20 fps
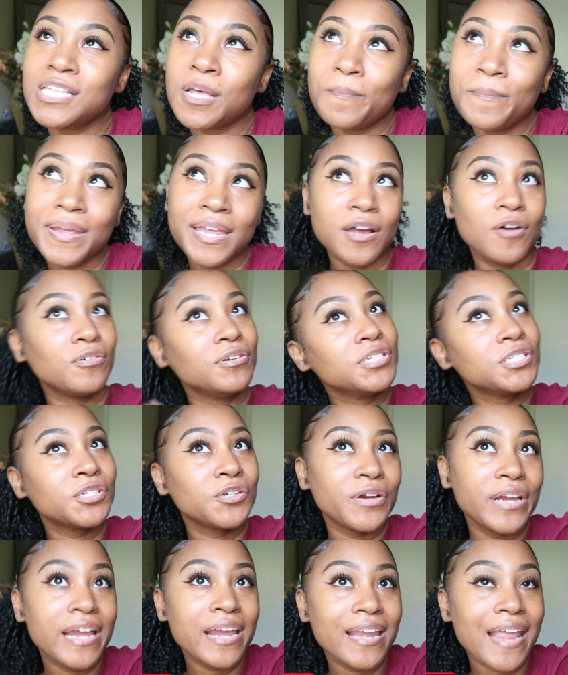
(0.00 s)
They'll be on the
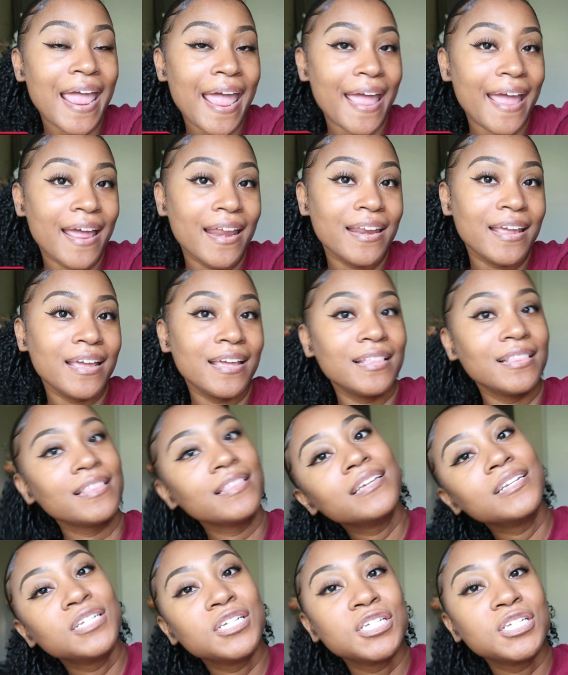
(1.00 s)
screen and in the